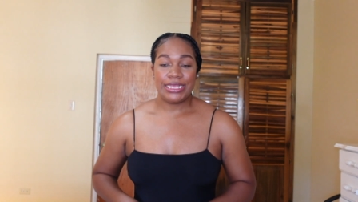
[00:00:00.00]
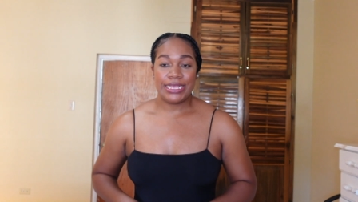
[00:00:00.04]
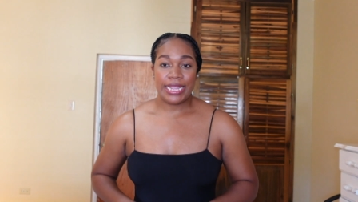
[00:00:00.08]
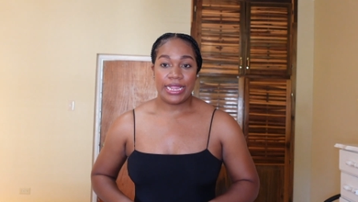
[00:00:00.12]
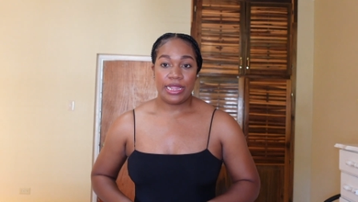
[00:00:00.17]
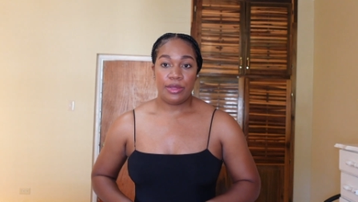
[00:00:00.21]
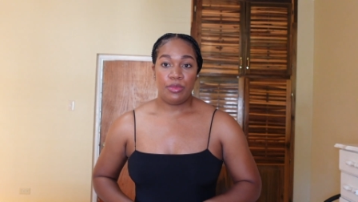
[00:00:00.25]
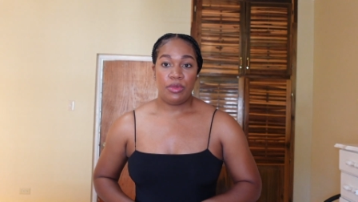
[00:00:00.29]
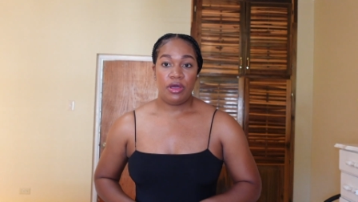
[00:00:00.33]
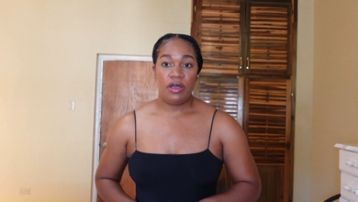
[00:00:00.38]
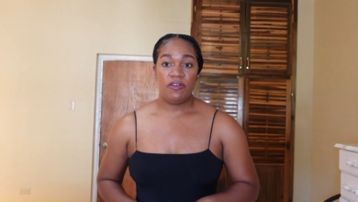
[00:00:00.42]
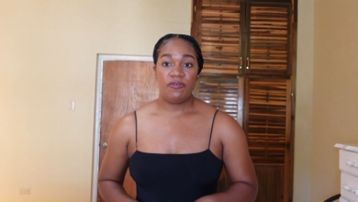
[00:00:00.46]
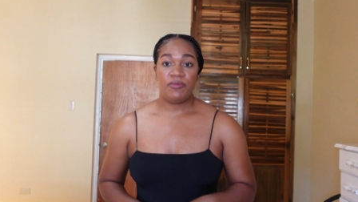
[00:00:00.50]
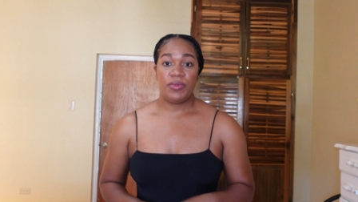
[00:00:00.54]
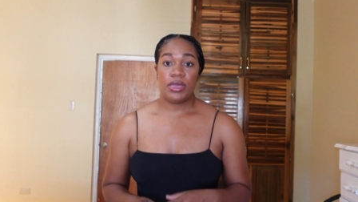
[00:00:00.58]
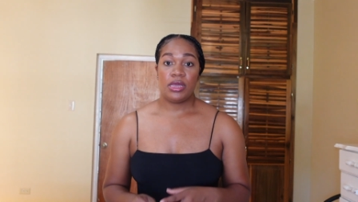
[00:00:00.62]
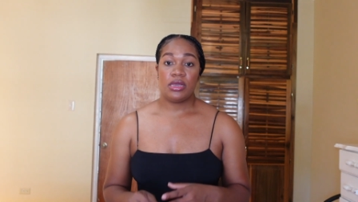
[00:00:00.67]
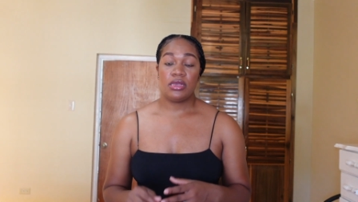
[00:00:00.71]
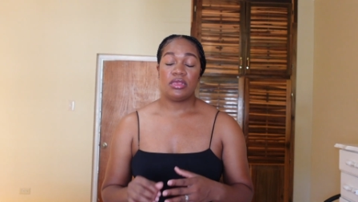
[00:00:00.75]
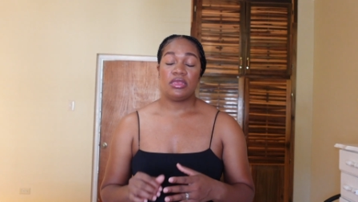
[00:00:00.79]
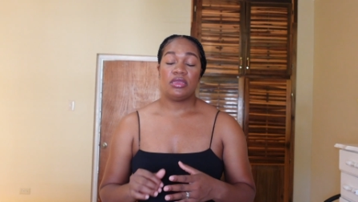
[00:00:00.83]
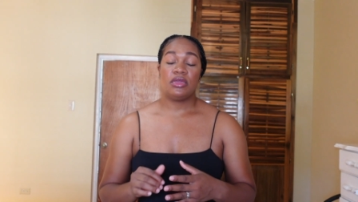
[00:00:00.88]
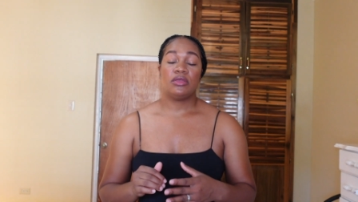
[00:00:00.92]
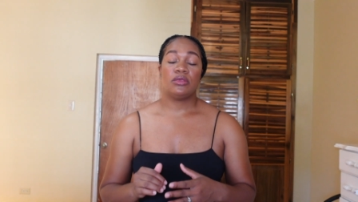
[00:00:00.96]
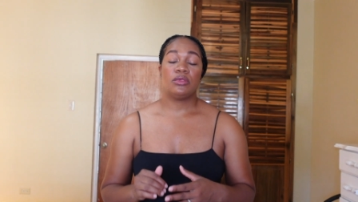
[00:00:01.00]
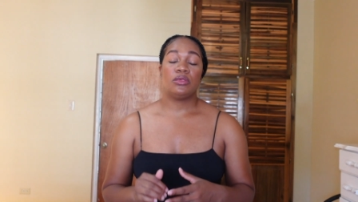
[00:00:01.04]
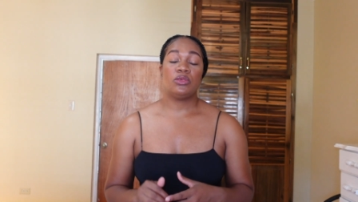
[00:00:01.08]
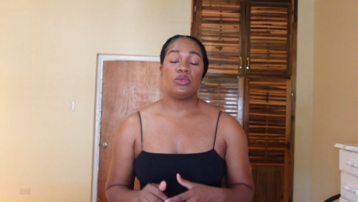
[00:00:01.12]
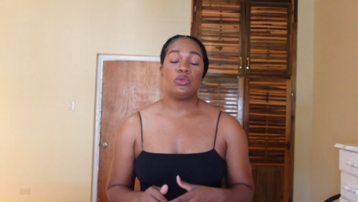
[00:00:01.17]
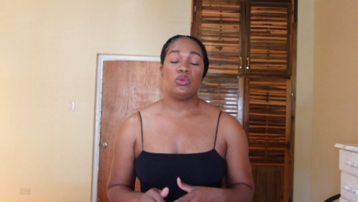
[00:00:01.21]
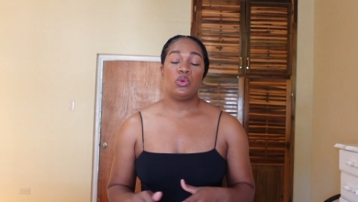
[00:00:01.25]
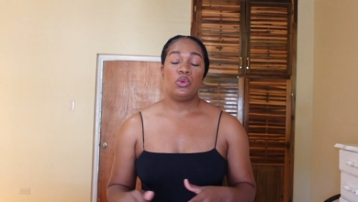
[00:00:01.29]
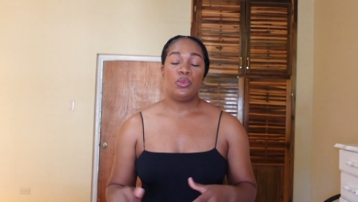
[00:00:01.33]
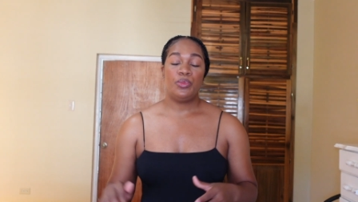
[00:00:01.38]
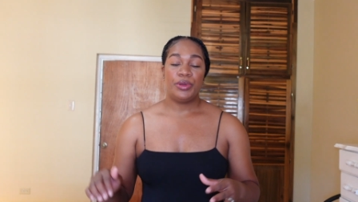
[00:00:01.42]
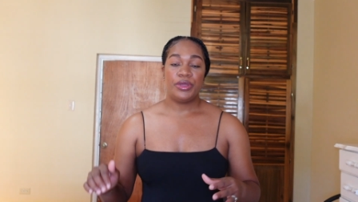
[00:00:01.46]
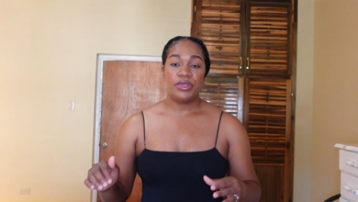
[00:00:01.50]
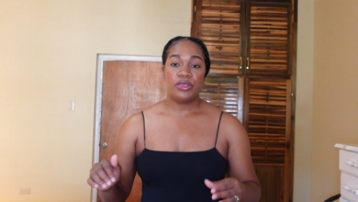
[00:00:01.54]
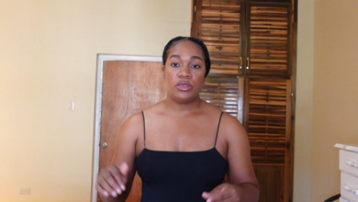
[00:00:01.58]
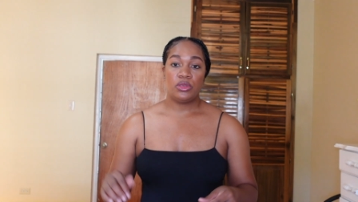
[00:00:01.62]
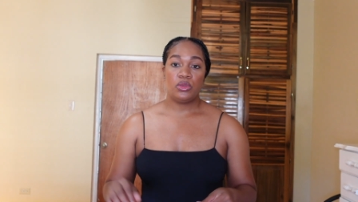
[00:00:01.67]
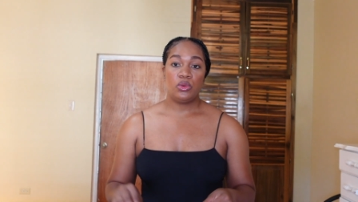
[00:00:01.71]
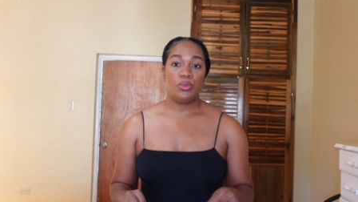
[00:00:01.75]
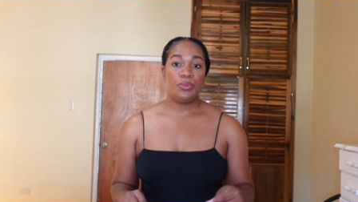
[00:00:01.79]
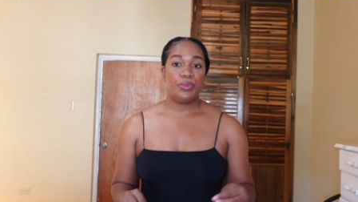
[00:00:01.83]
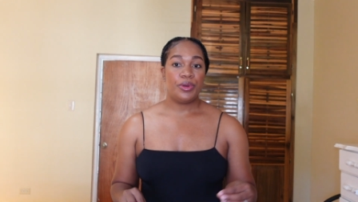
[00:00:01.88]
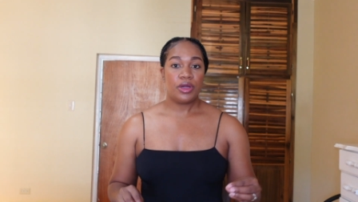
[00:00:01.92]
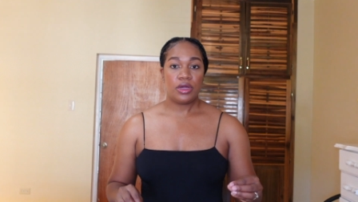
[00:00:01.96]
take them off because they're super,
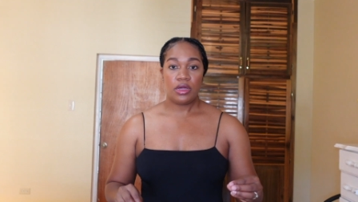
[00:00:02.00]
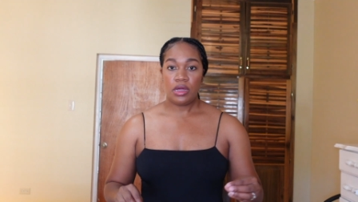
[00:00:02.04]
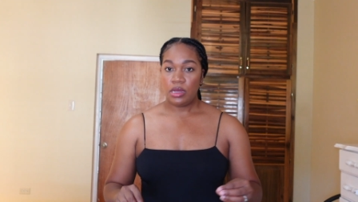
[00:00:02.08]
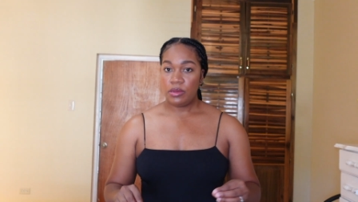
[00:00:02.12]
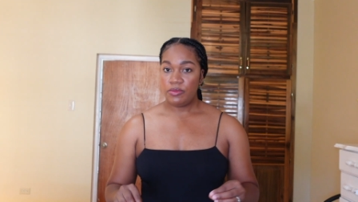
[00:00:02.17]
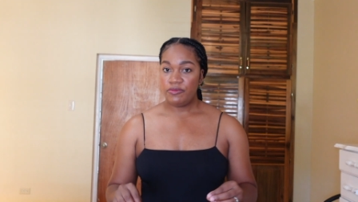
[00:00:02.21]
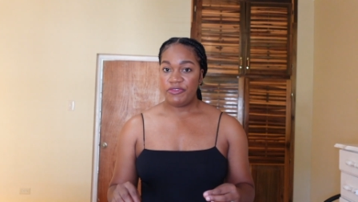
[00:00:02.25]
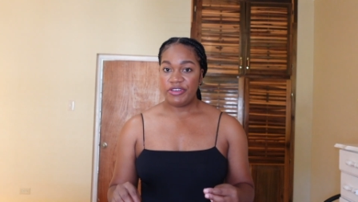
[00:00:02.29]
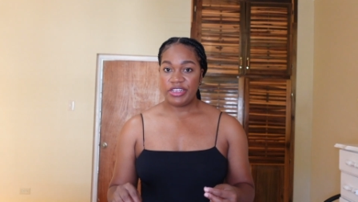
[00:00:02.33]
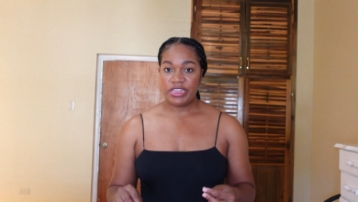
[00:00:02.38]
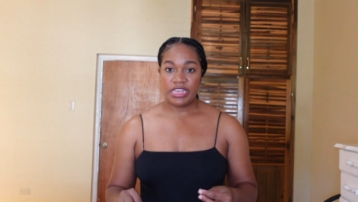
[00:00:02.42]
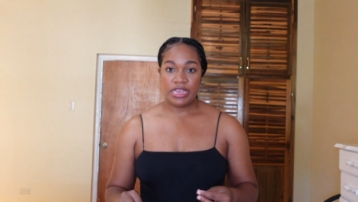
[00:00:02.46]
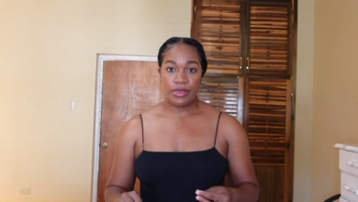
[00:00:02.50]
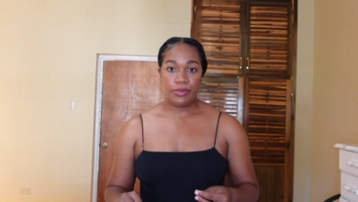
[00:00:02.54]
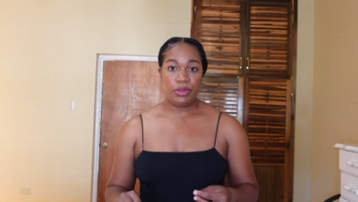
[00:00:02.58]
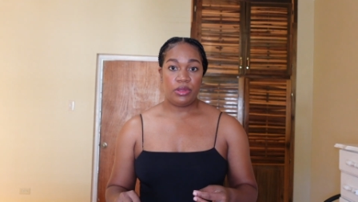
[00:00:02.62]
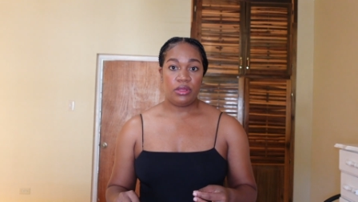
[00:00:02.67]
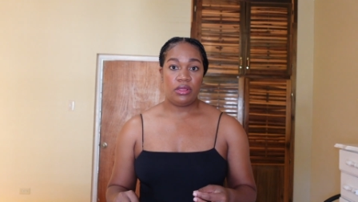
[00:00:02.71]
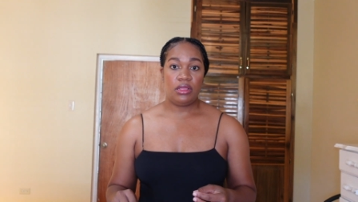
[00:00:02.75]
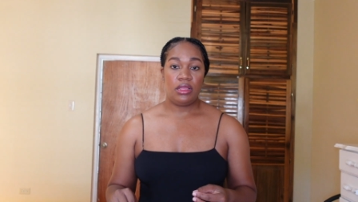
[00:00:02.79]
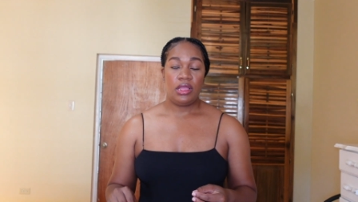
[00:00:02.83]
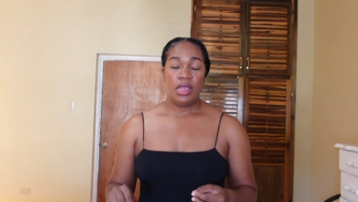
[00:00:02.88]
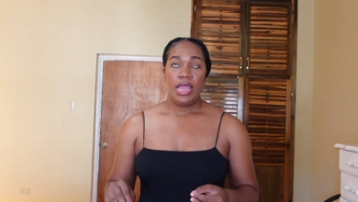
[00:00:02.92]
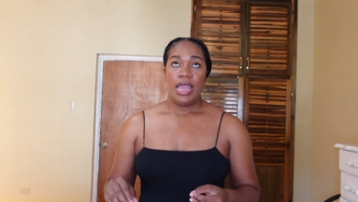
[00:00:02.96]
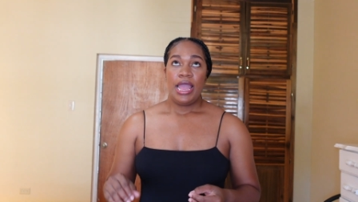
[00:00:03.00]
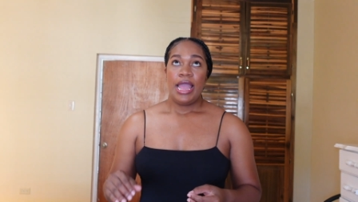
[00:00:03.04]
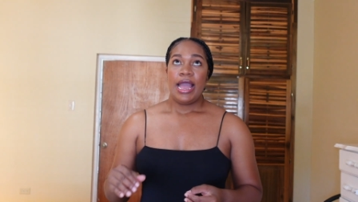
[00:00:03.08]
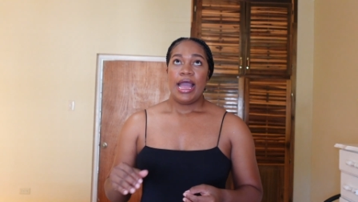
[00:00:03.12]
super comfortable.